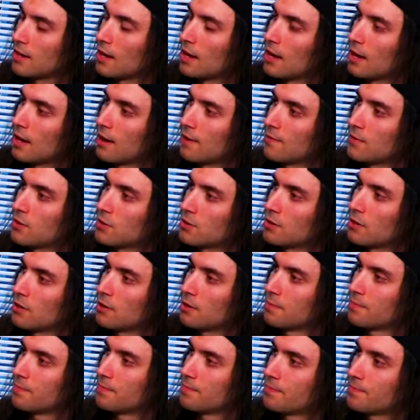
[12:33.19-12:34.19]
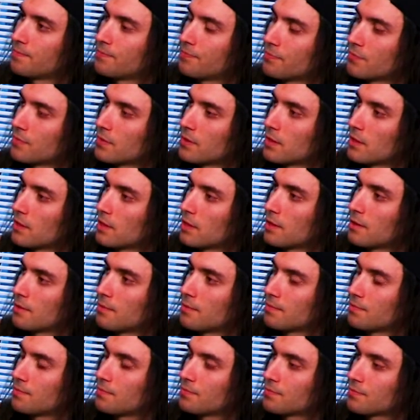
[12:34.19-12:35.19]

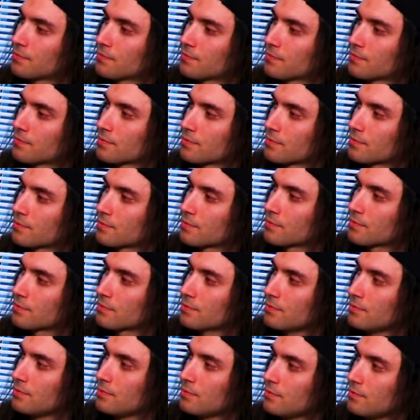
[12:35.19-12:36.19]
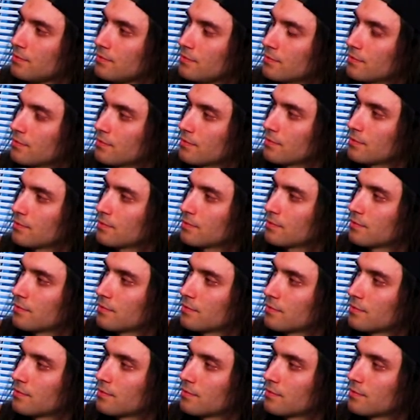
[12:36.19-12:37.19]

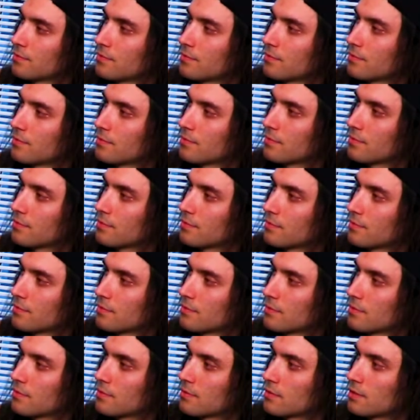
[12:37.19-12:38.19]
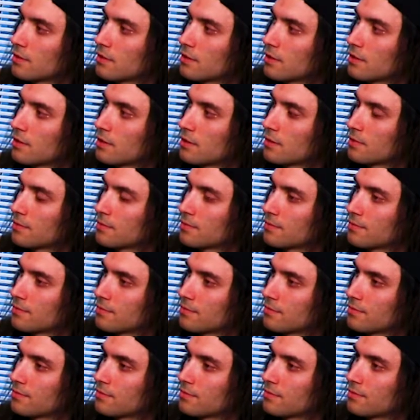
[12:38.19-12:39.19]

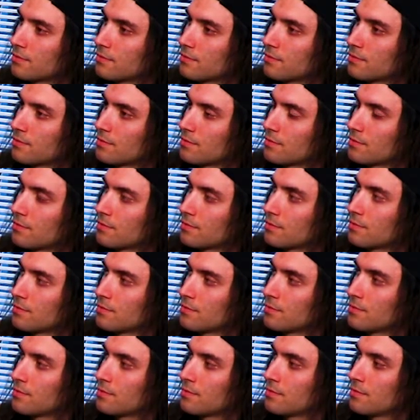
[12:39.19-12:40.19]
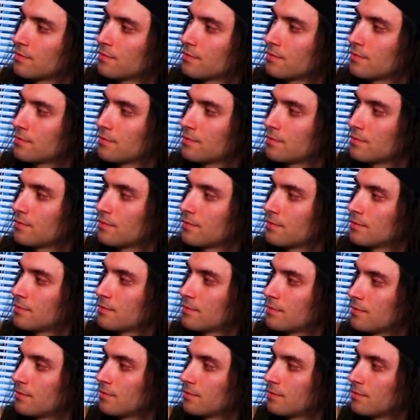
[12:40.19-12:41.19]
The person shown says nothing.